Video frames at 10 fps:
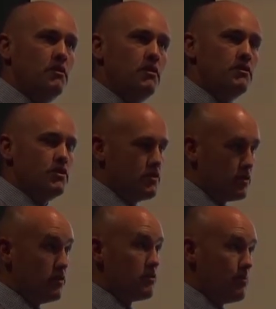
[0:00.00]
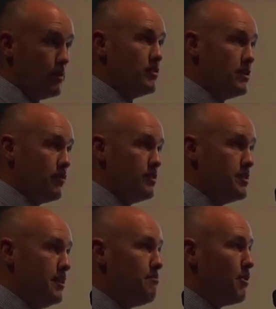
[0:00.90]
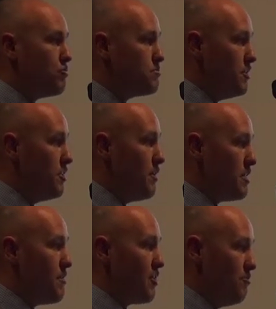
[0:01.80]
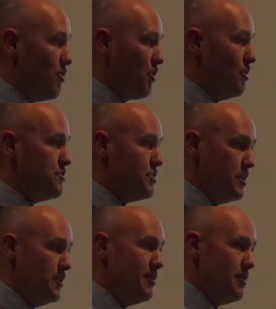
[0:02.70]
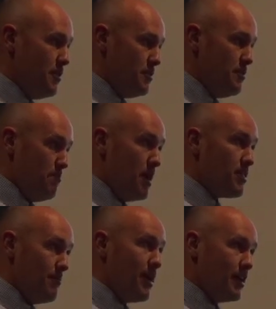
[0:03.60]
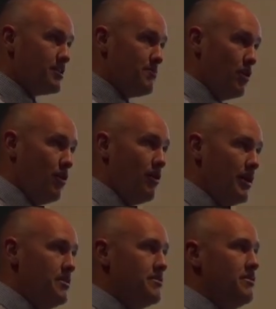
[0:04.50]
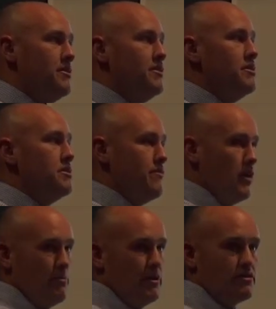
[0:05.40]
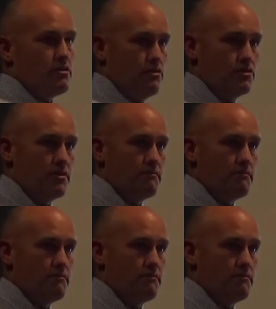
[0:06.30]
So there's a bit of a difference there, but ultimately the mathematical model is the mathematics behind developing a solution.